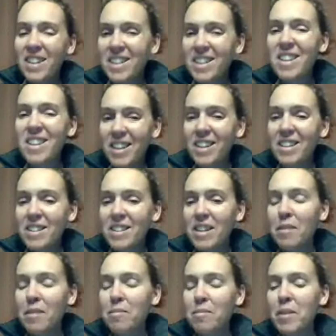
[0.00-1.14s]
I didn't think
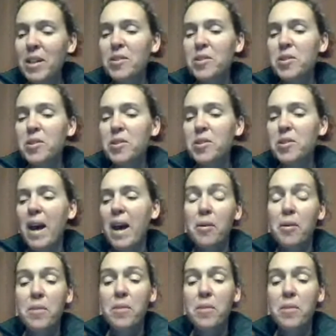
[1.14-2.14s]
to take my clothespin back